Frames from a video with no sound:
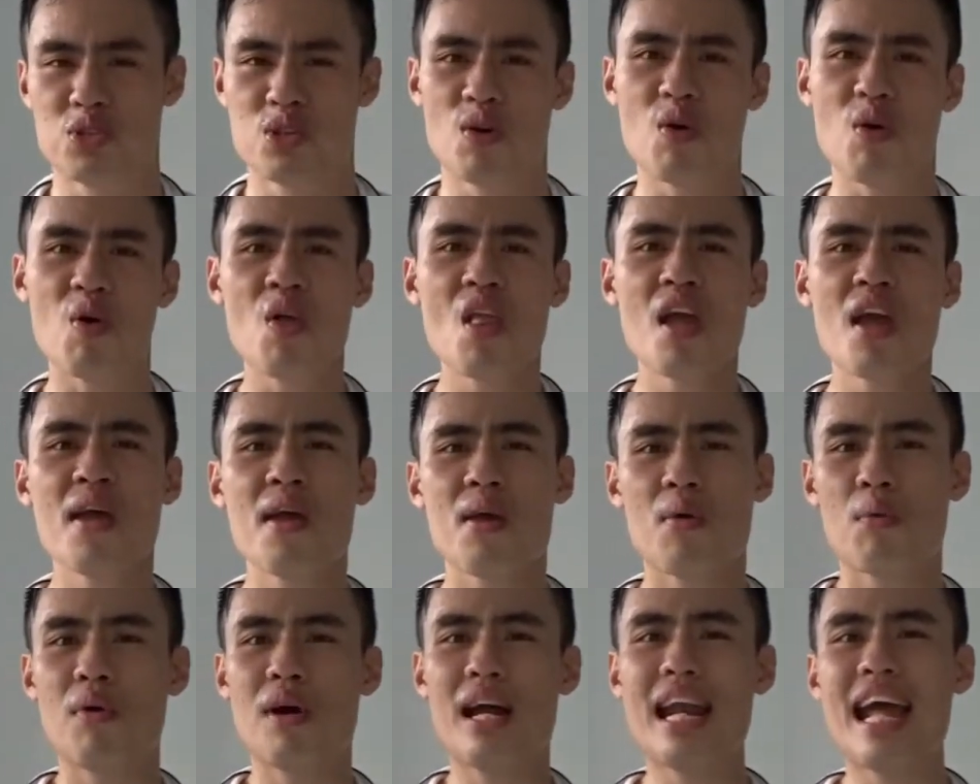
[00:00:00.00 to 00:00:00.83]
So
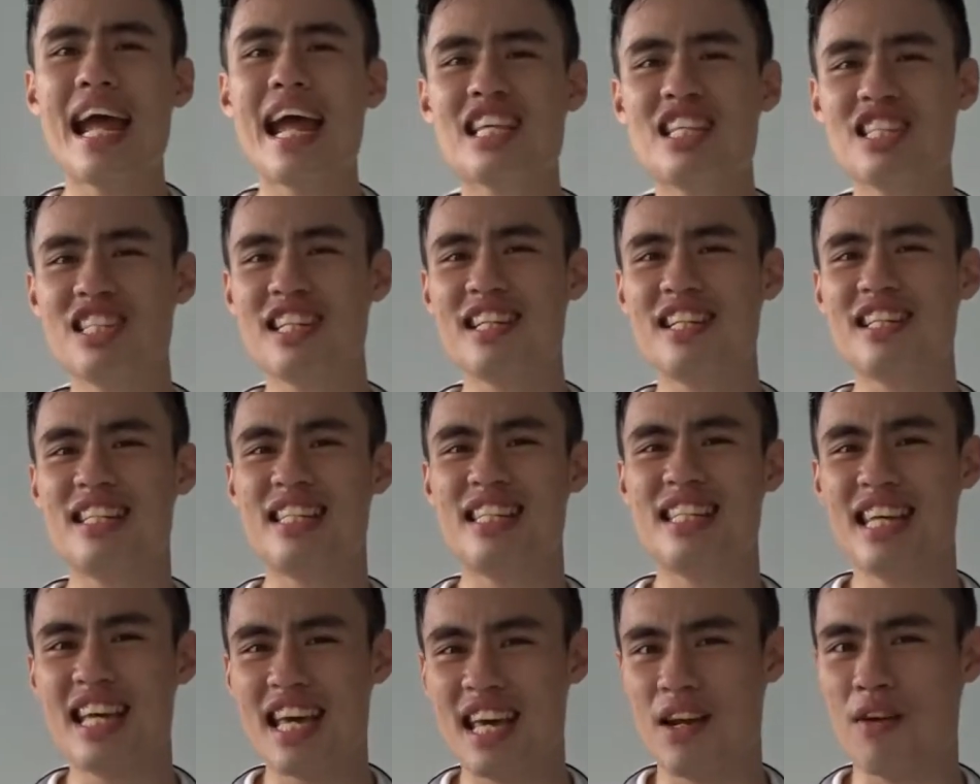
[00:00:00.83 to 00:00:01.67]
what I actually
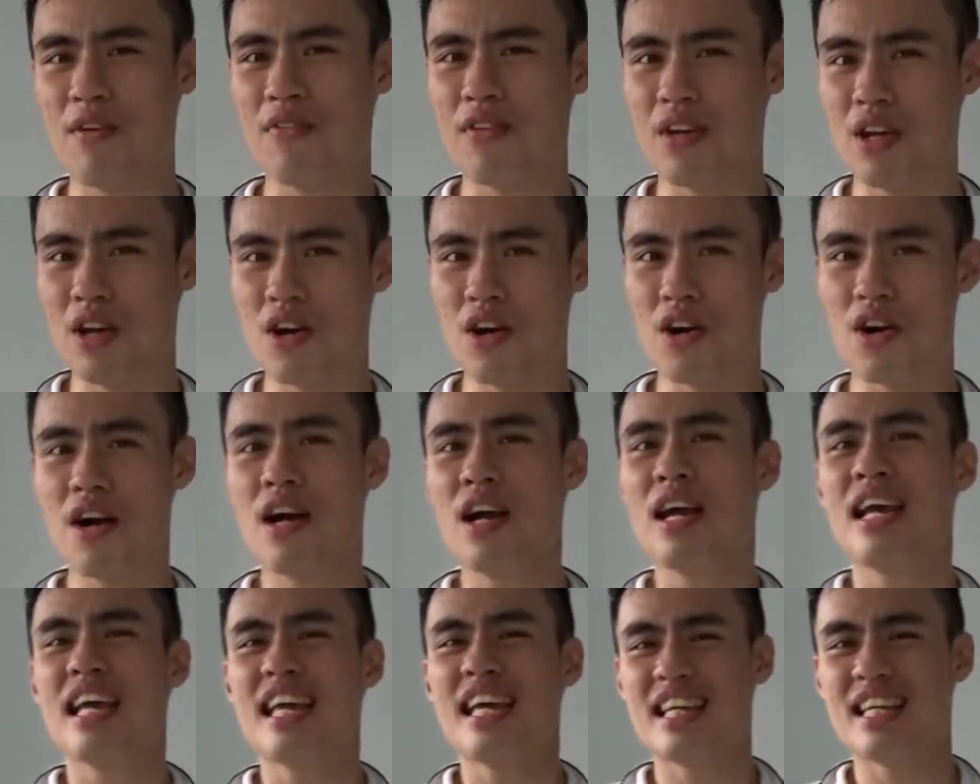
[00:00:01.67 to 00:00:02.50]
did over here
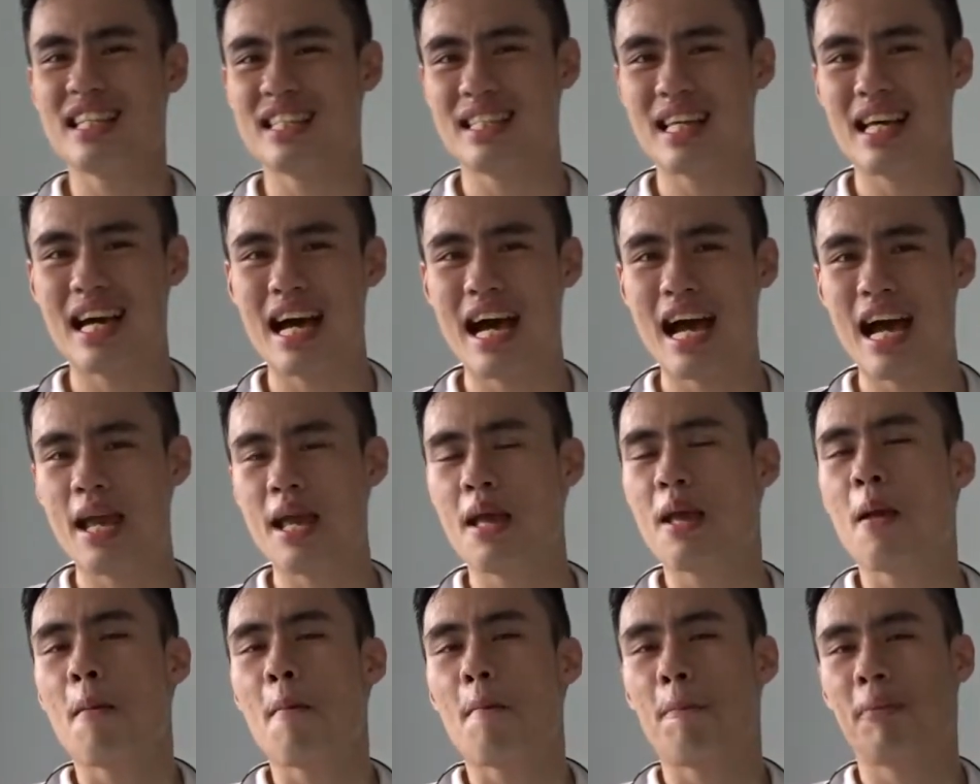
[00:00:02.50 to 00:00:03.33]
is I
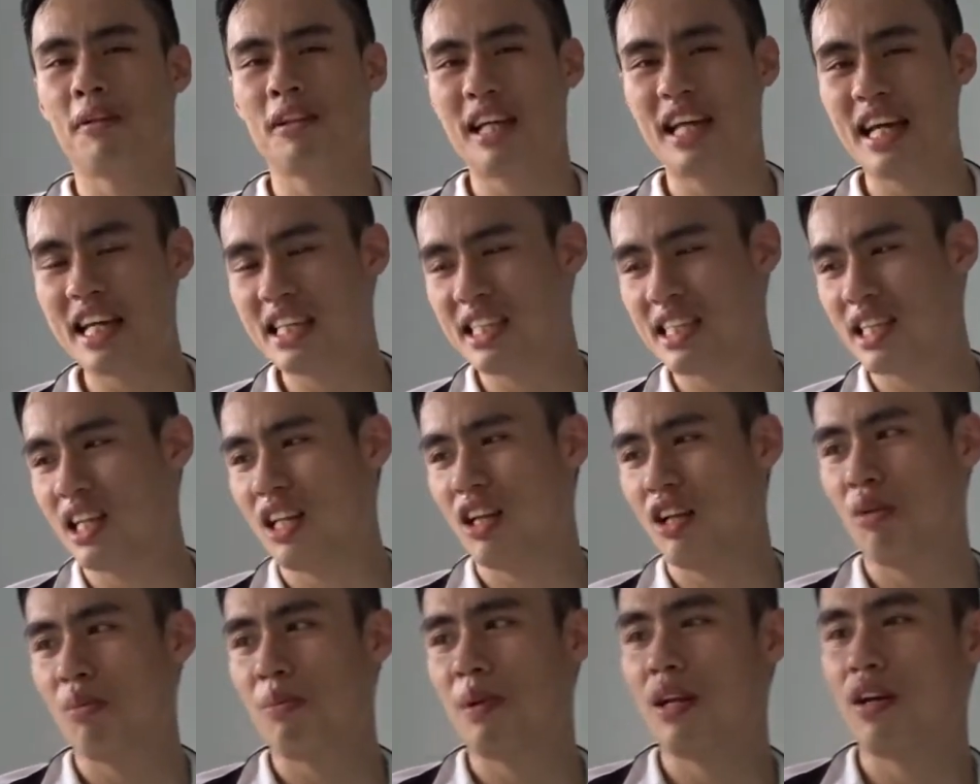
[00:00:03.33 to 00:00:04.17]
place a
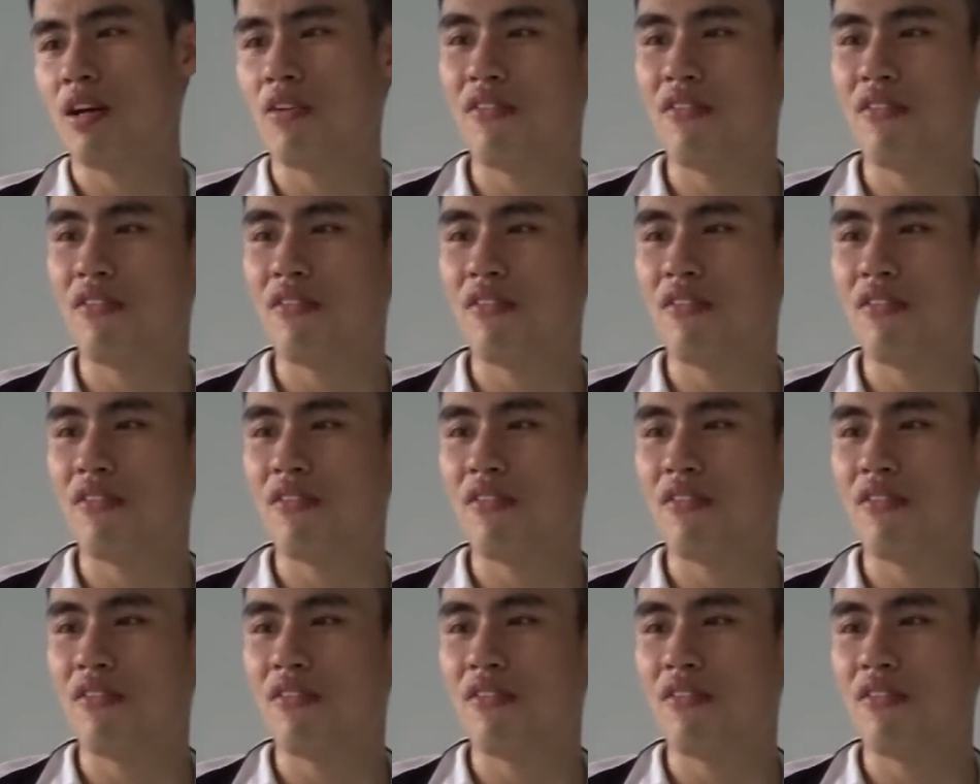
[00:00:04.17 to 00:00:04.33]
little bit